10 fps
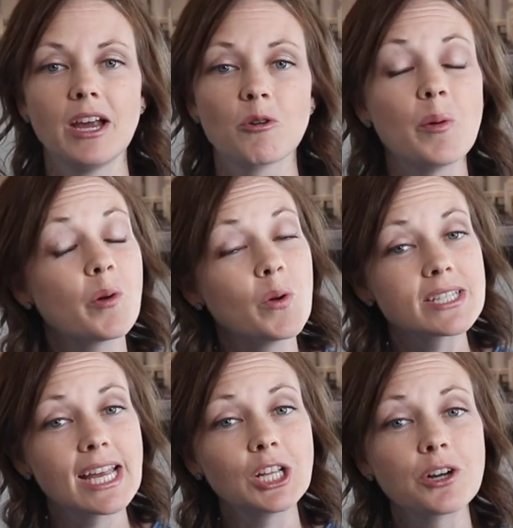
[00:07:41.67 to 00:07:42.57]
Remember, once
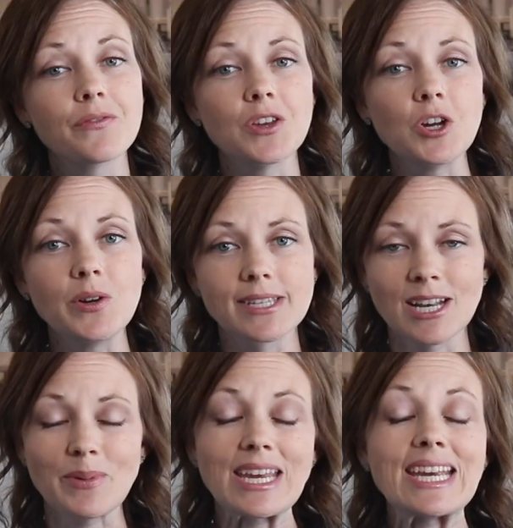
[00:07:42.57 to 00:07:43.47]
they learn a few, it's
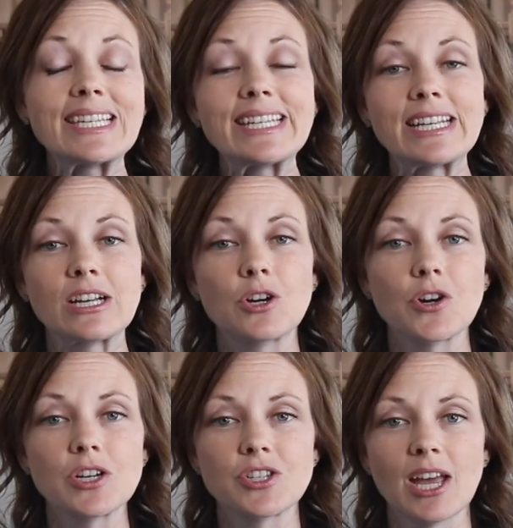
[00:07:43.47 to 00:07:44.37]
gonna be easy to
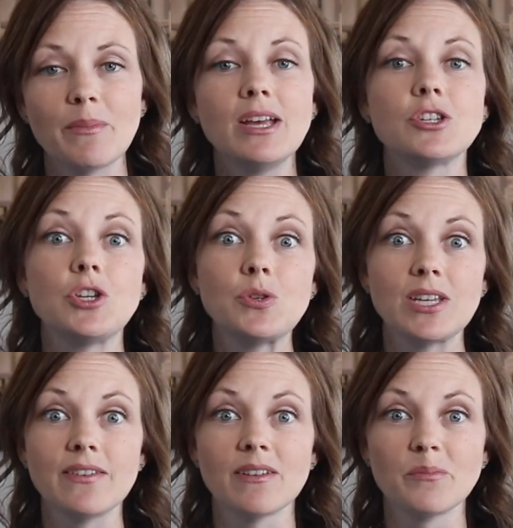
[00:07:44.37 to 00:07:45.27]
encourage them to use
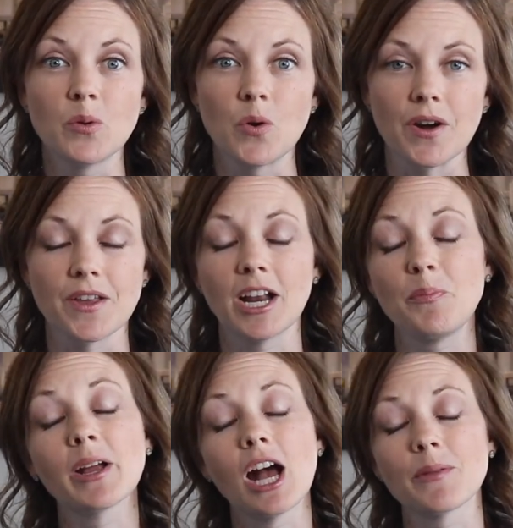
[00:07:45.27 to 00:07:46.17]
even more. They're gonna
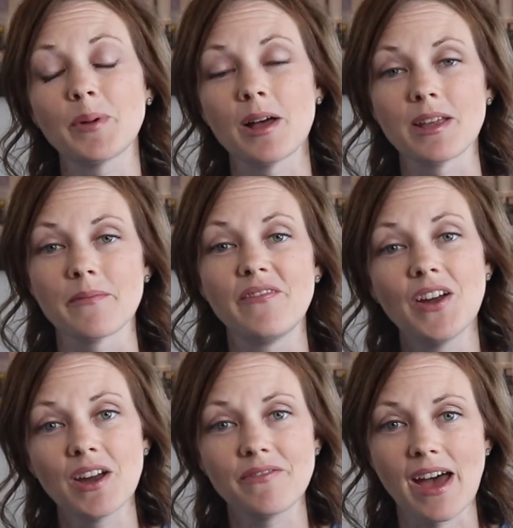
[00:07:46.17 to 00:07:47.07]
pick up on them
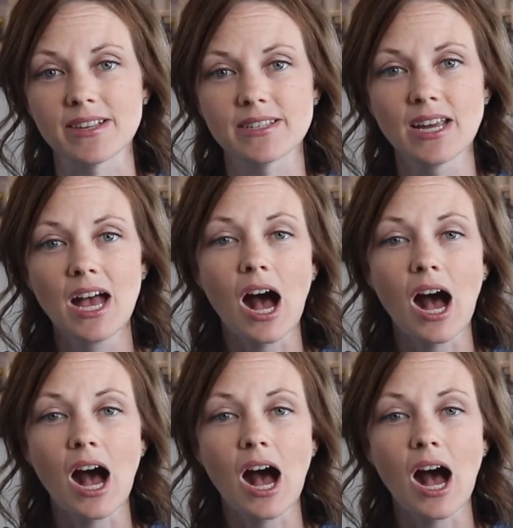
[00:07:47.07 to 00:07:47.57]
very fast.